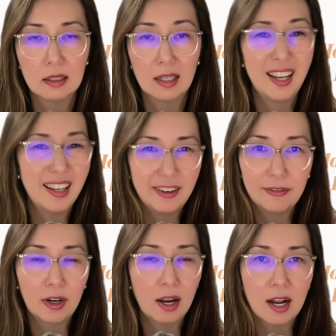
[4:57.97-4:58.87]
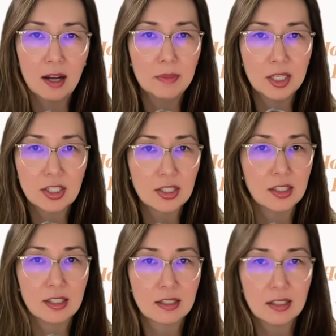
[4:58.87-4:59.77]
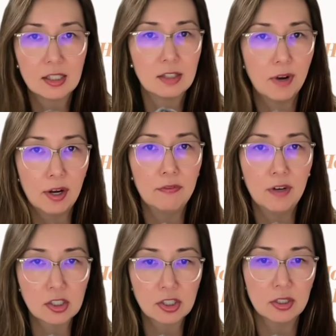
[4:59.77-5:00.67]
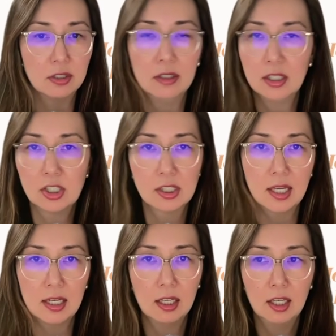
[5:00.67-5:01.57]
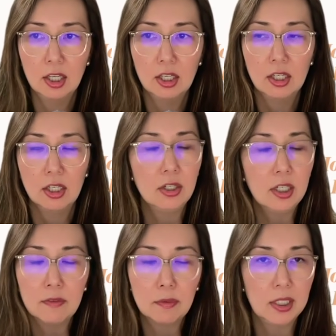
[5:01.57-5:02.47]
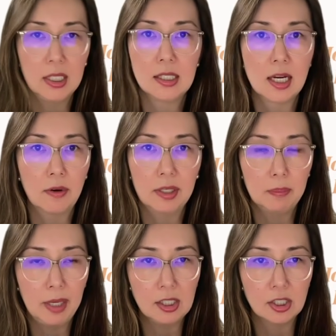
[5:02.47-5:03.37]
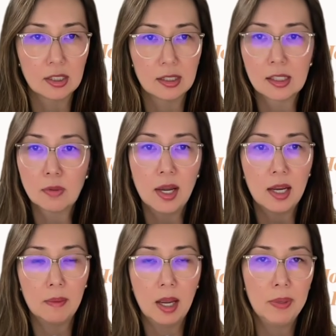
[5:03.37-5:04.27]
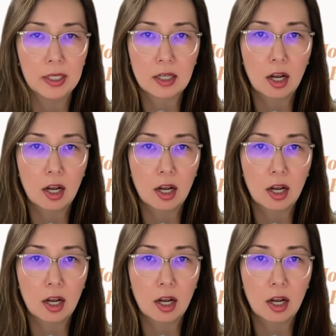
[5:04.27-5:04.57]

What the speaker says: I forgot how much it's very functional. Just like you don't even really need to decorate the pages. That's why I picked